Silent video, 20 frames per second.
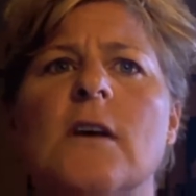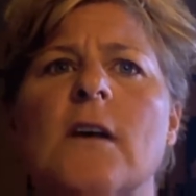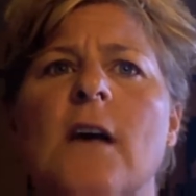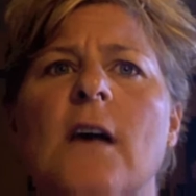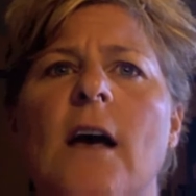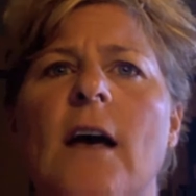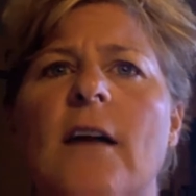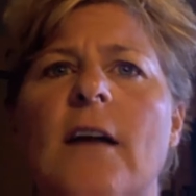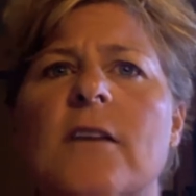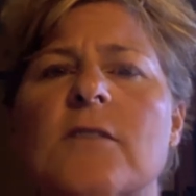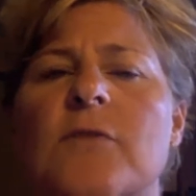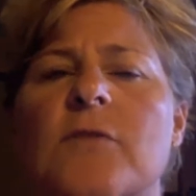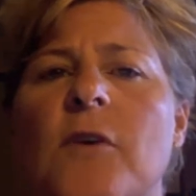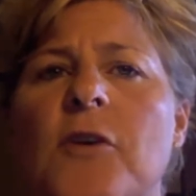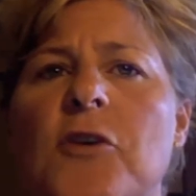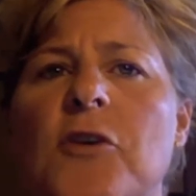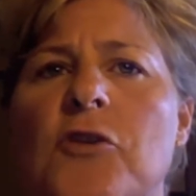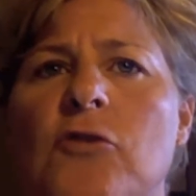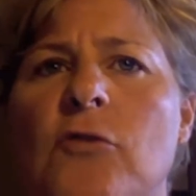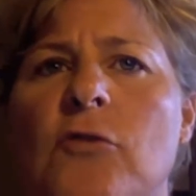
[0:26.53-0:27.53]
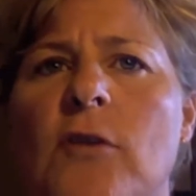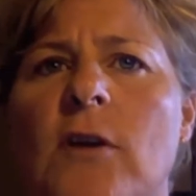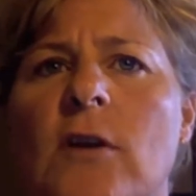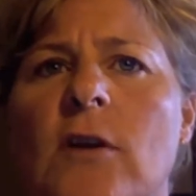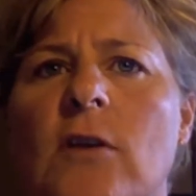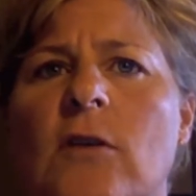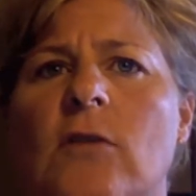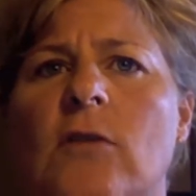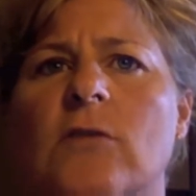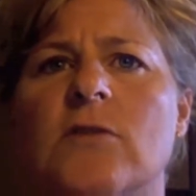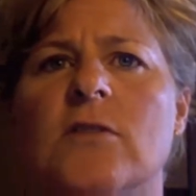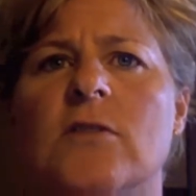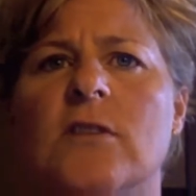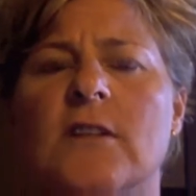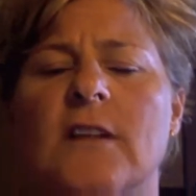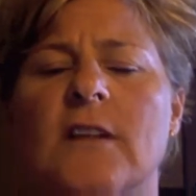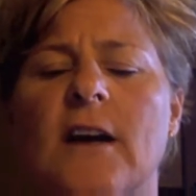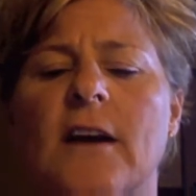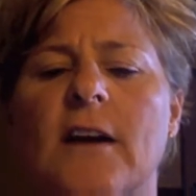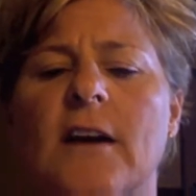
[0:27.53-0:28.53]
and is very critical to the
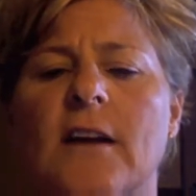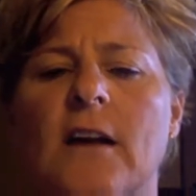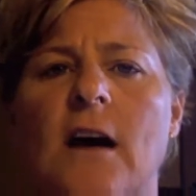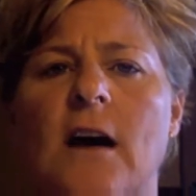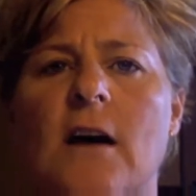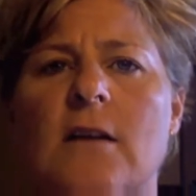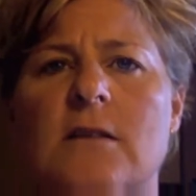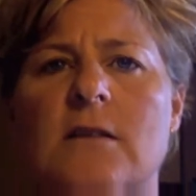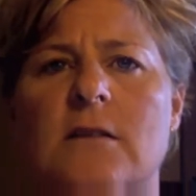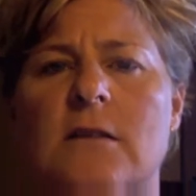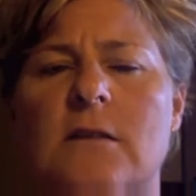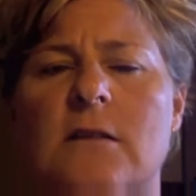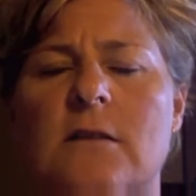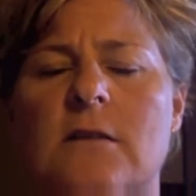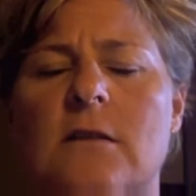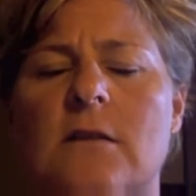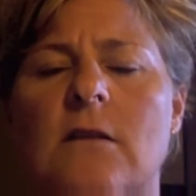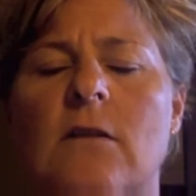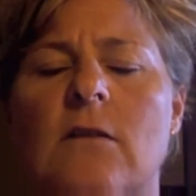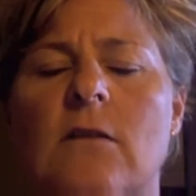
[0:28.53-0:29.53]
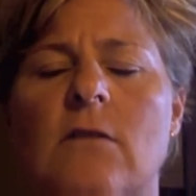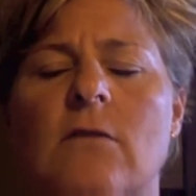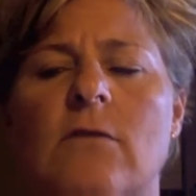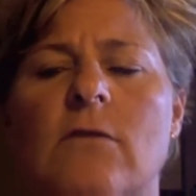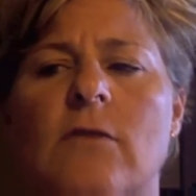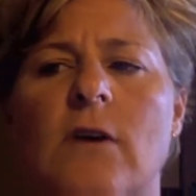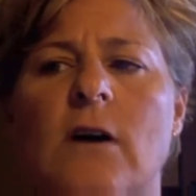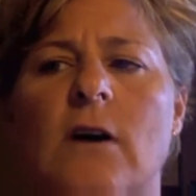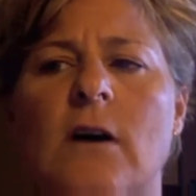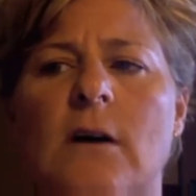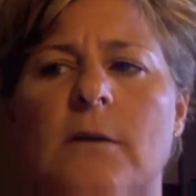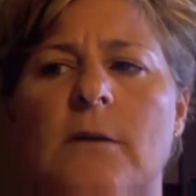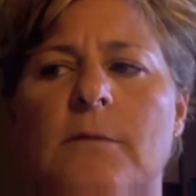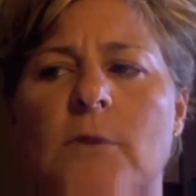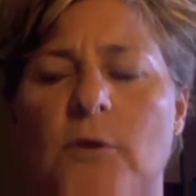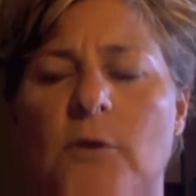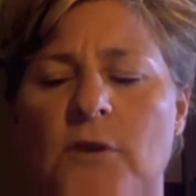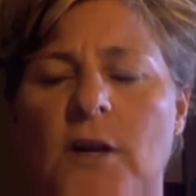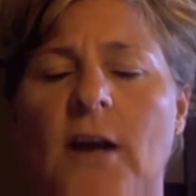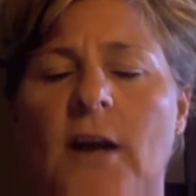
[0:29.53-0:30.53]
diagnosis of
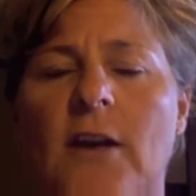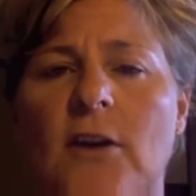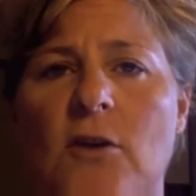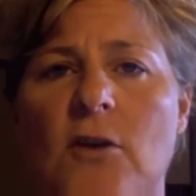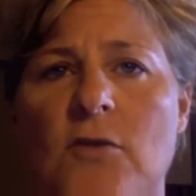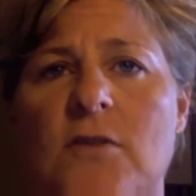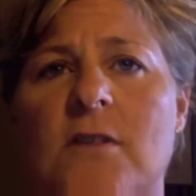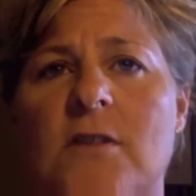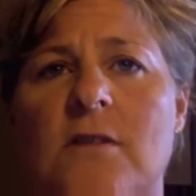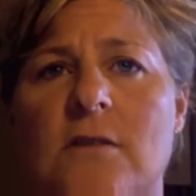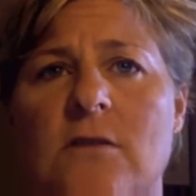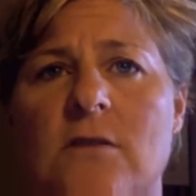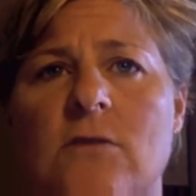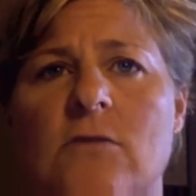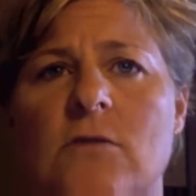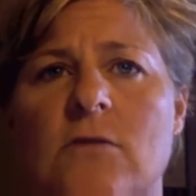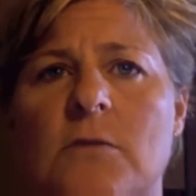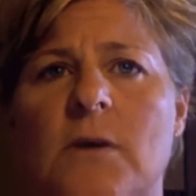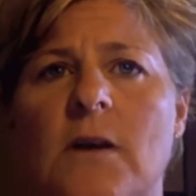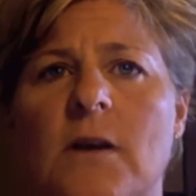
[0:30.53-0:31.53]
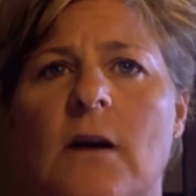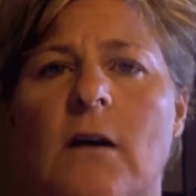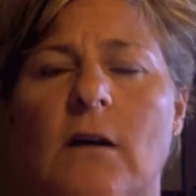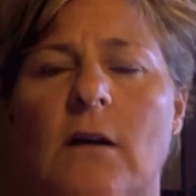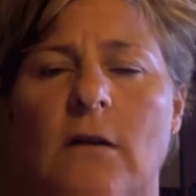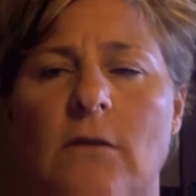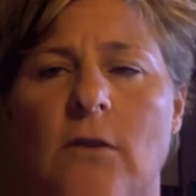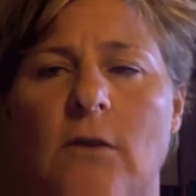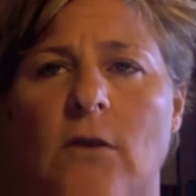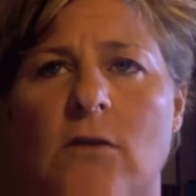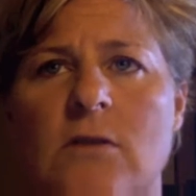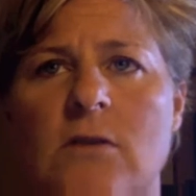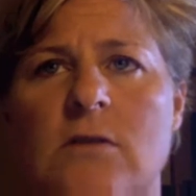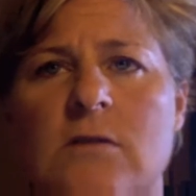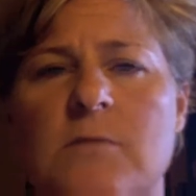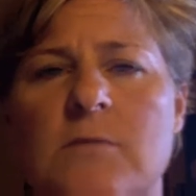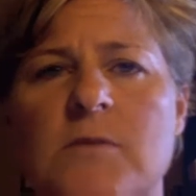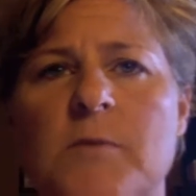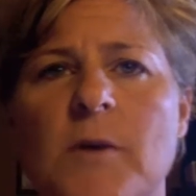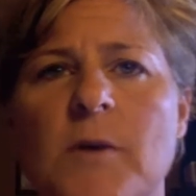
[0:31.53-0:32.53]

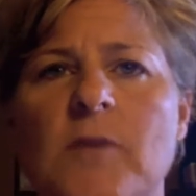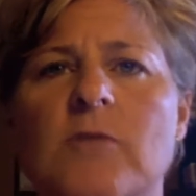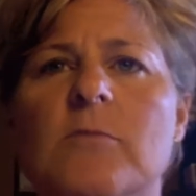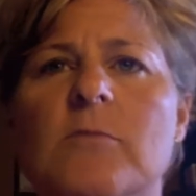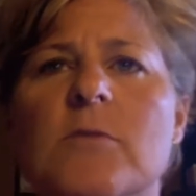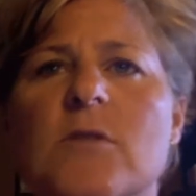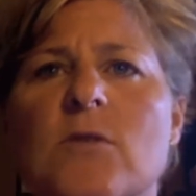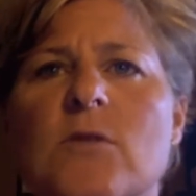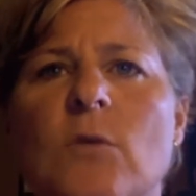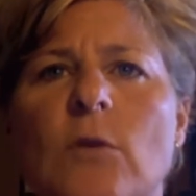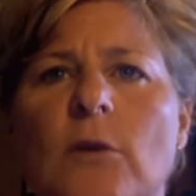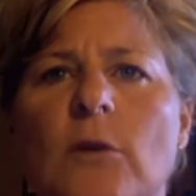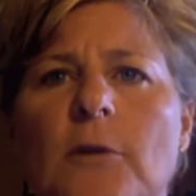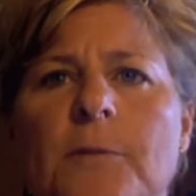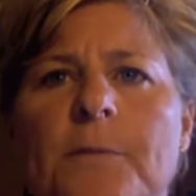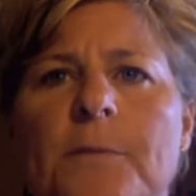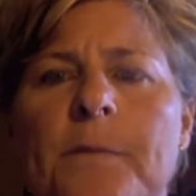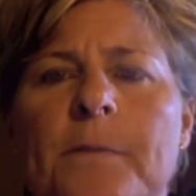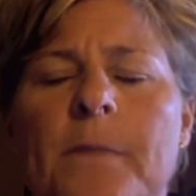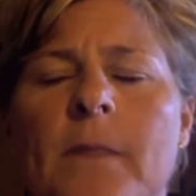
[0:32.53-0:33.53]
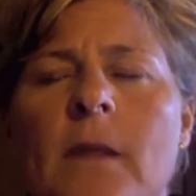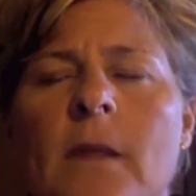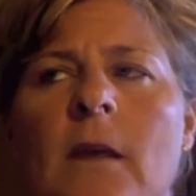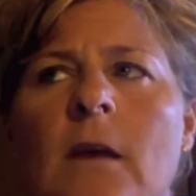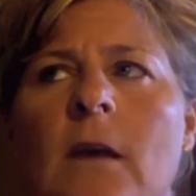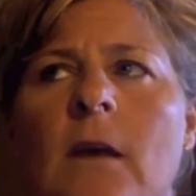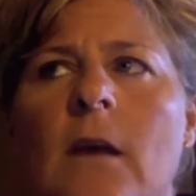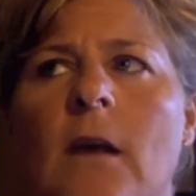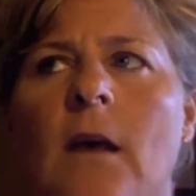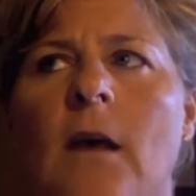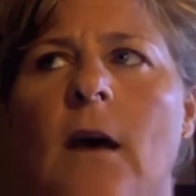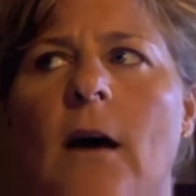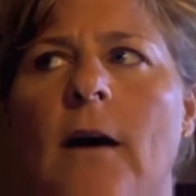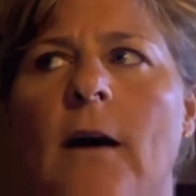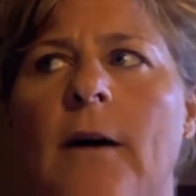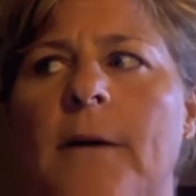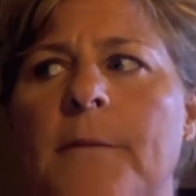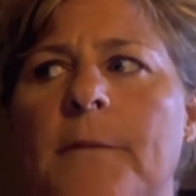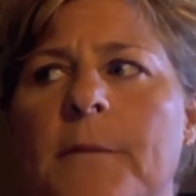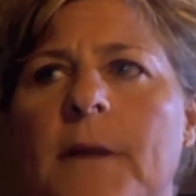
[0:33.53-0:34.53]
autism spectrum disorder.
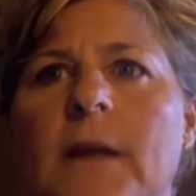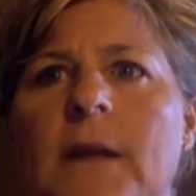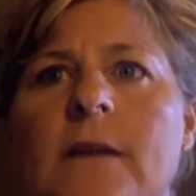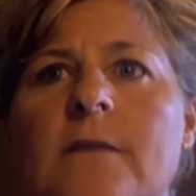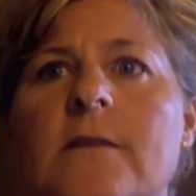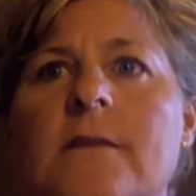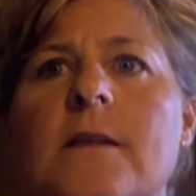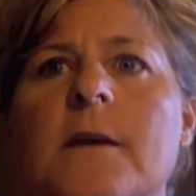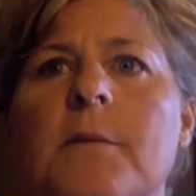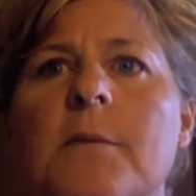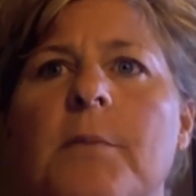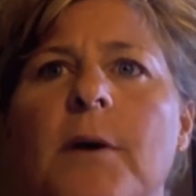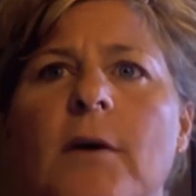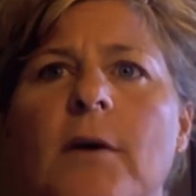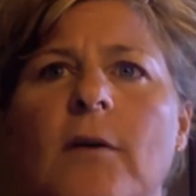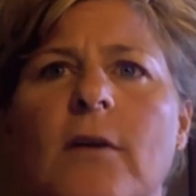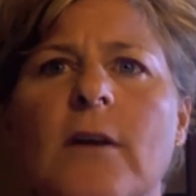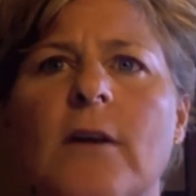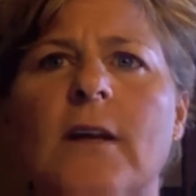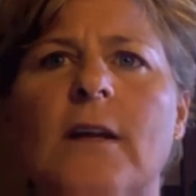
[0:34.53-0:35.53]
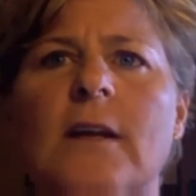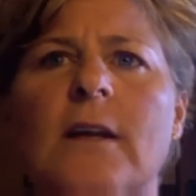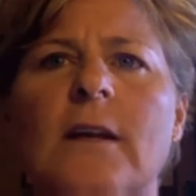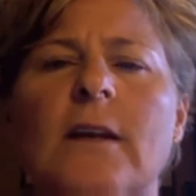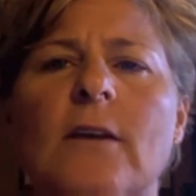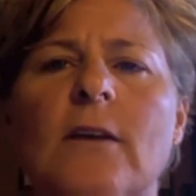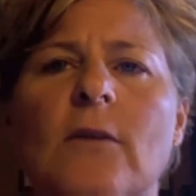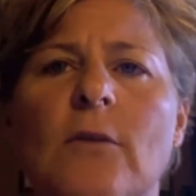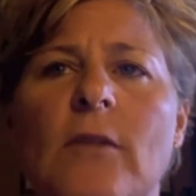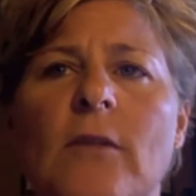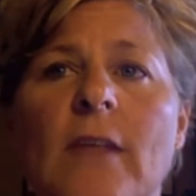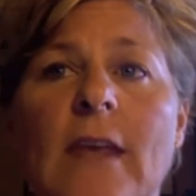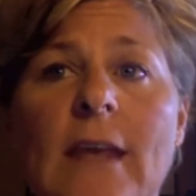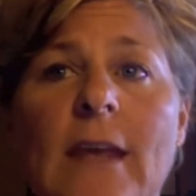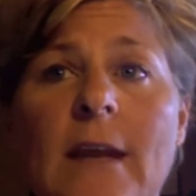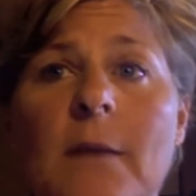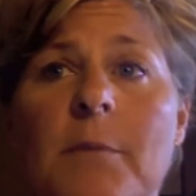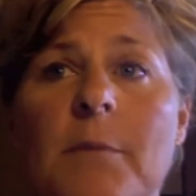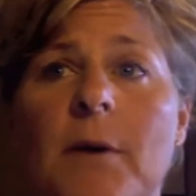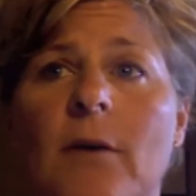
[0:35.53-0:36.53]
It is the ability or the
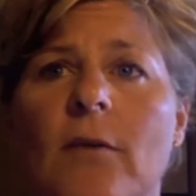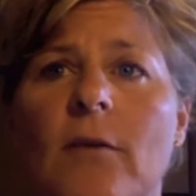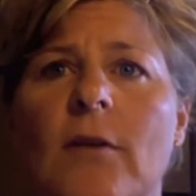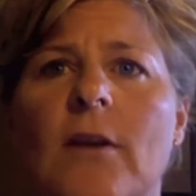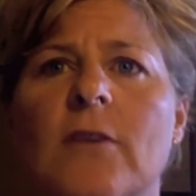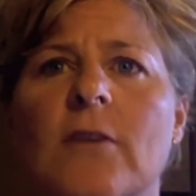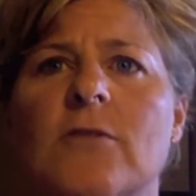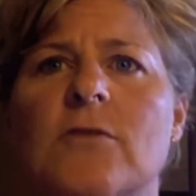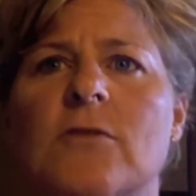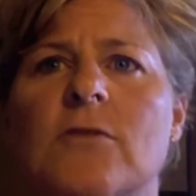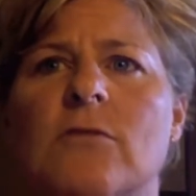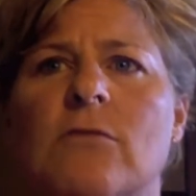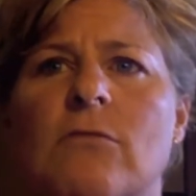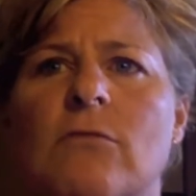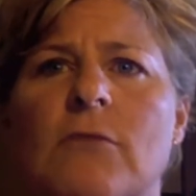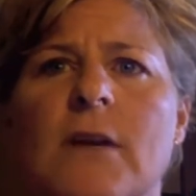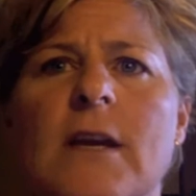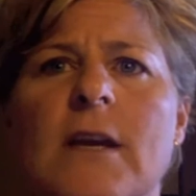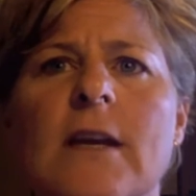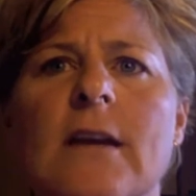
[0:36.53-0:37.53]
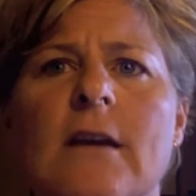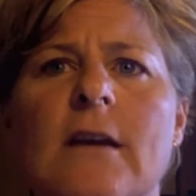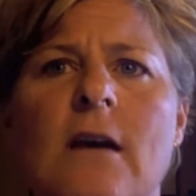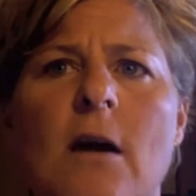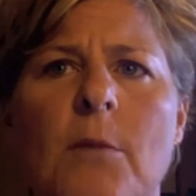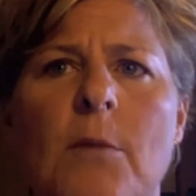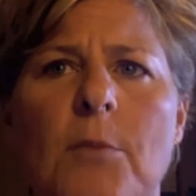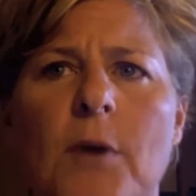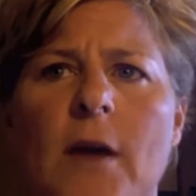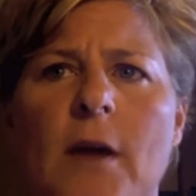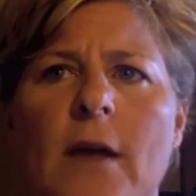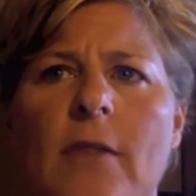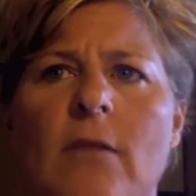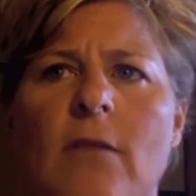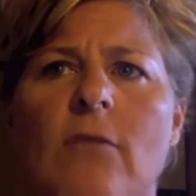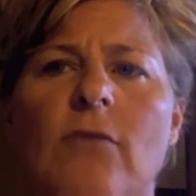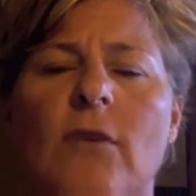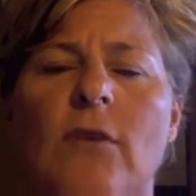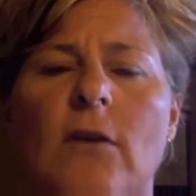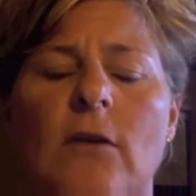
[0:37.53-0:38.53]
inability to read and comprehend
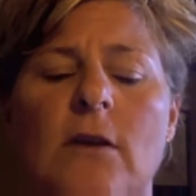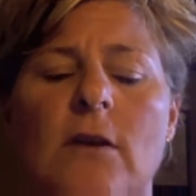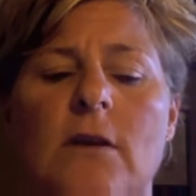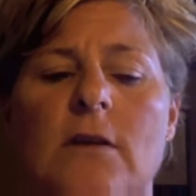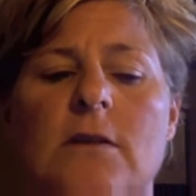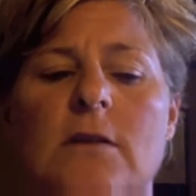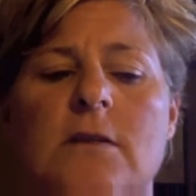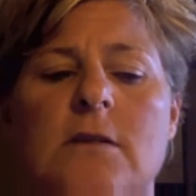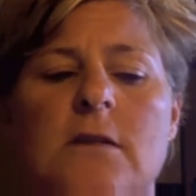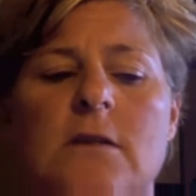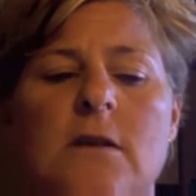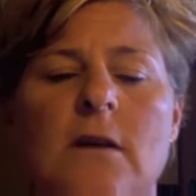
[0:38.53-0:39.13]
the feelings,